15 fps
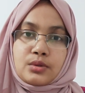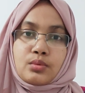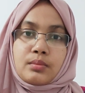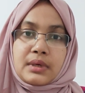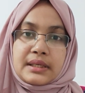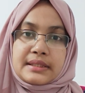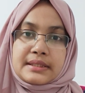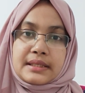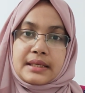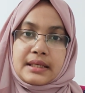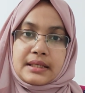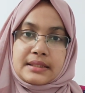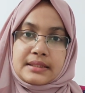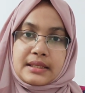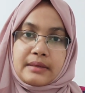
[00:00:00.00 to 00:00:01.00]
you must
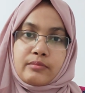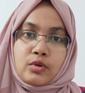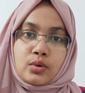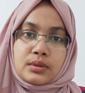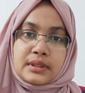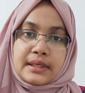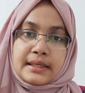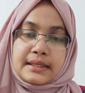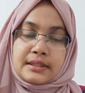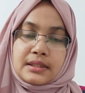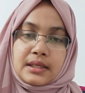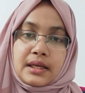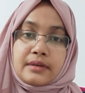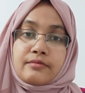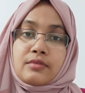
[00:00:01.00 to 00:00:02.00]
ask about the
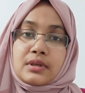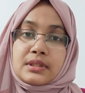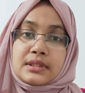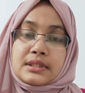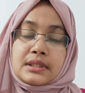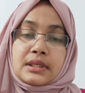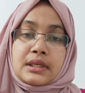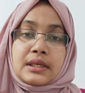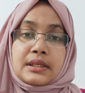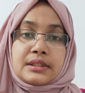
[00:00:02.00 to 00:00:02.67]
advanced